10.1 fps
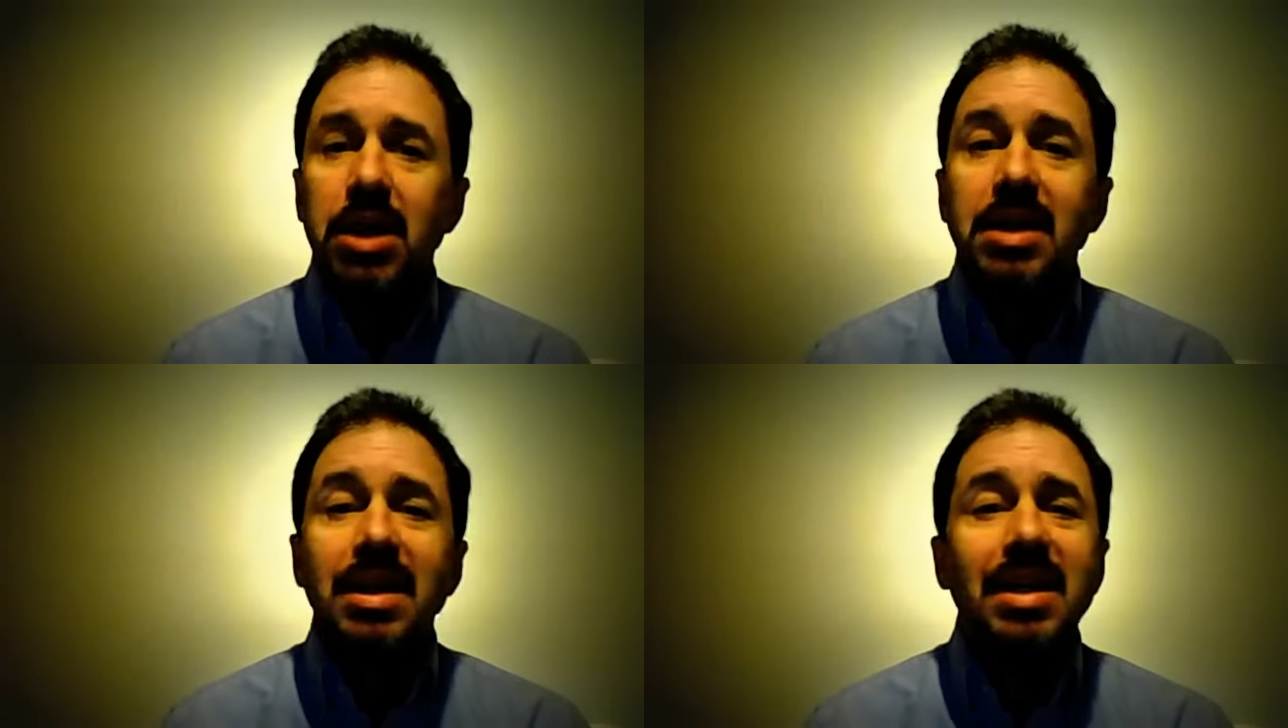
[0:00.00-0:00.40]

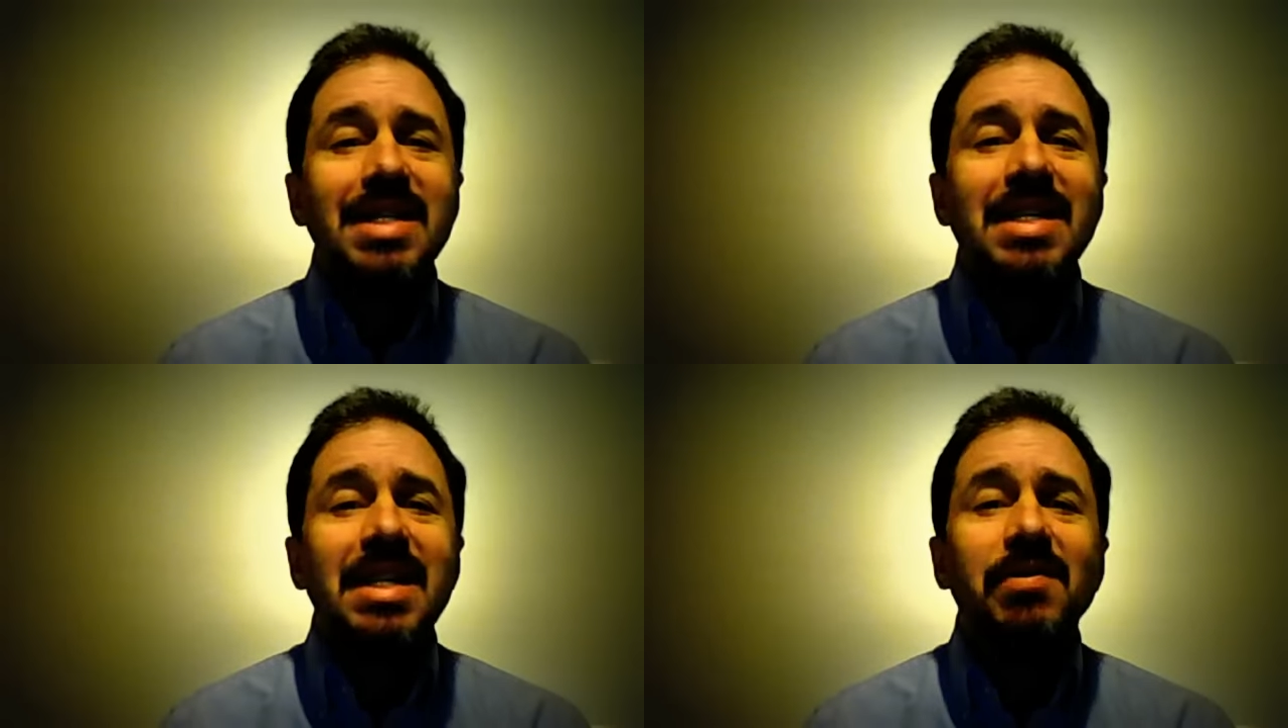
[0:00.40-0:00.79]
But it
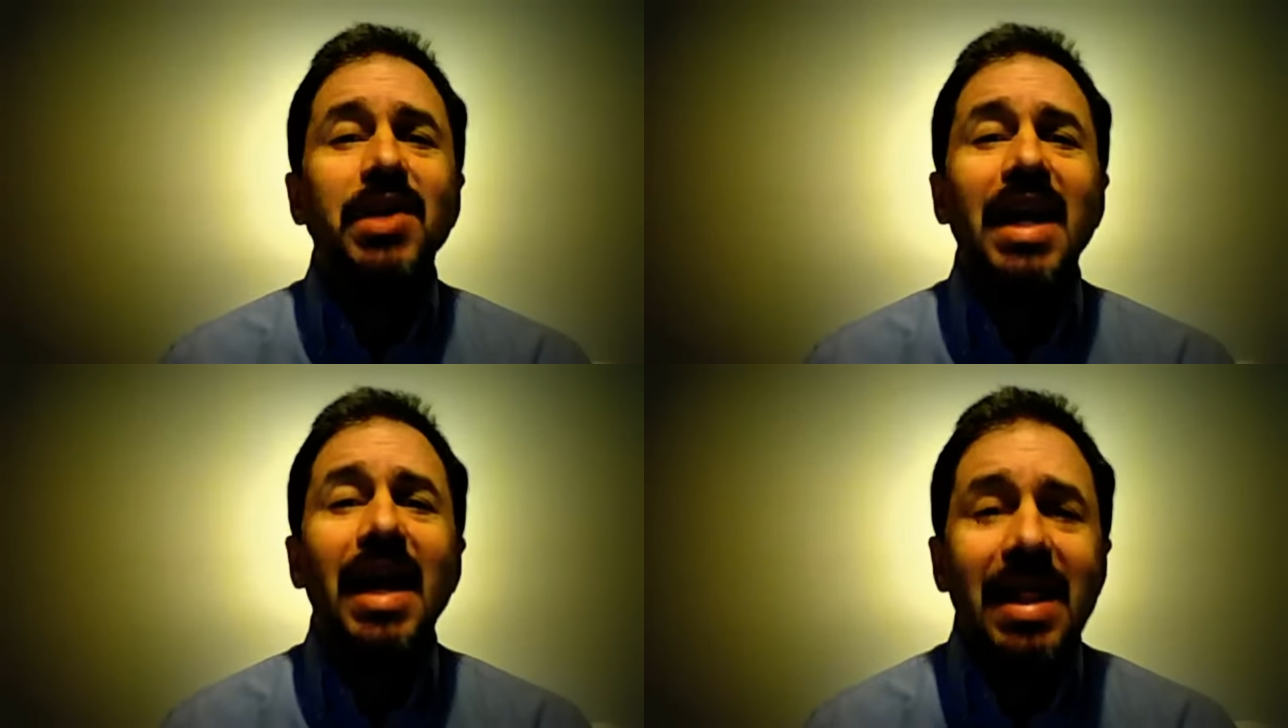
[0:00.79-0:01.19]
doesn't
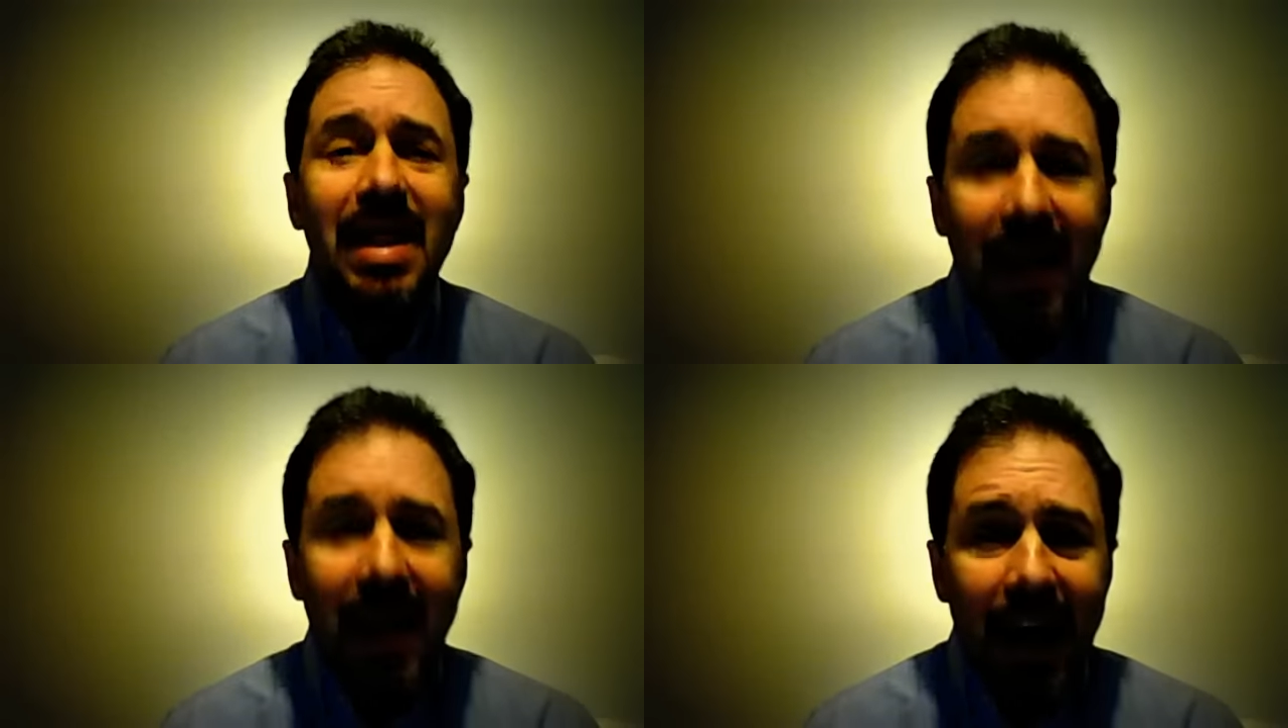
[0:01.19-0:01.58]
even
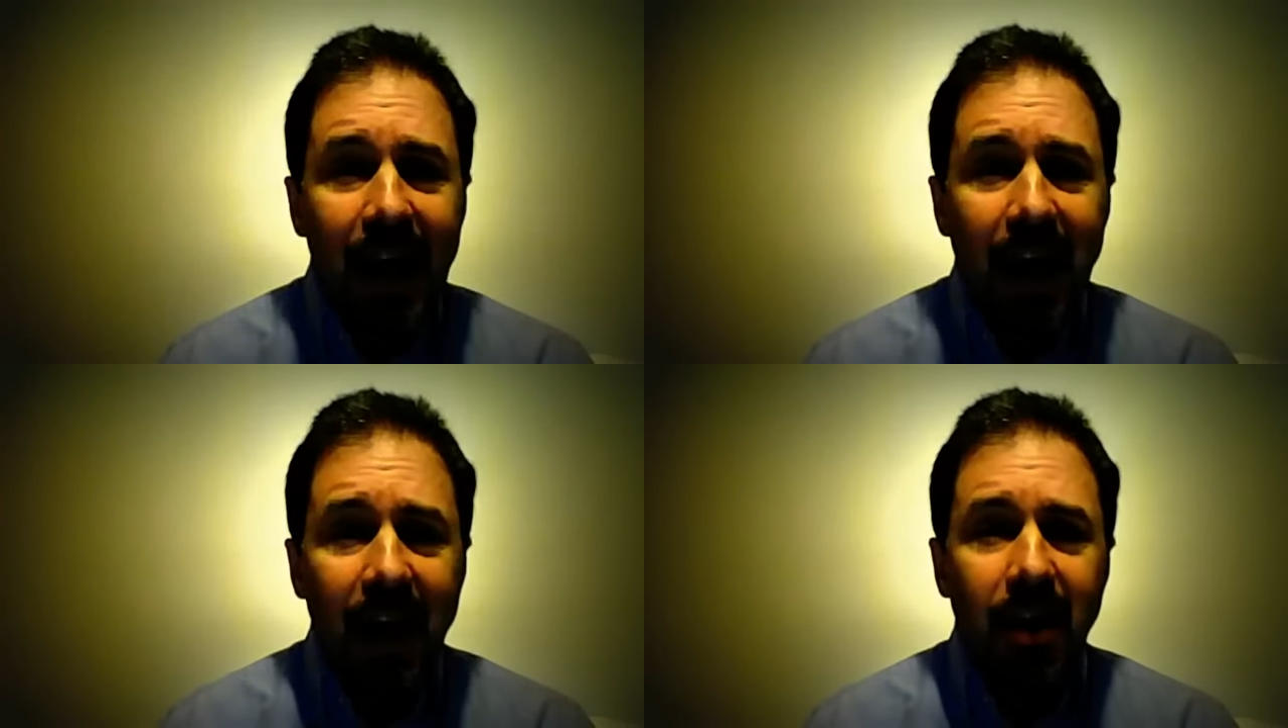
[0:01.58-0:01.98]
end
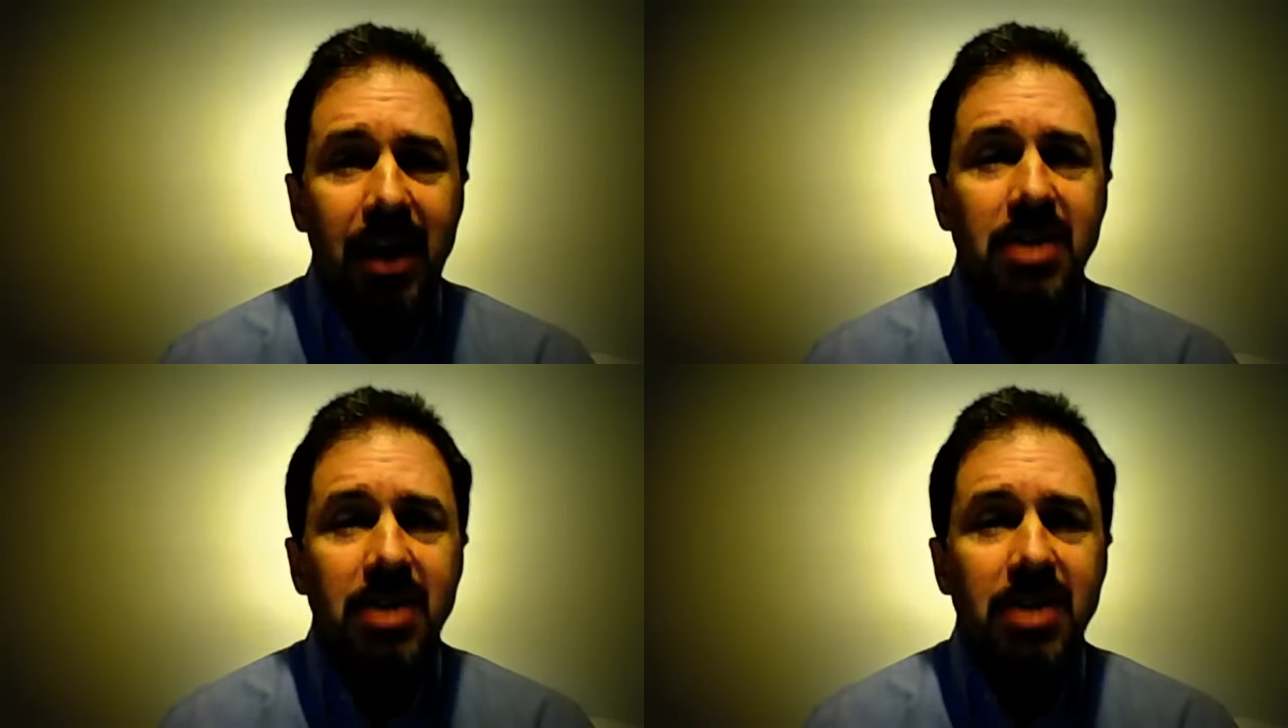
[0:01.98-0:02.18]
there.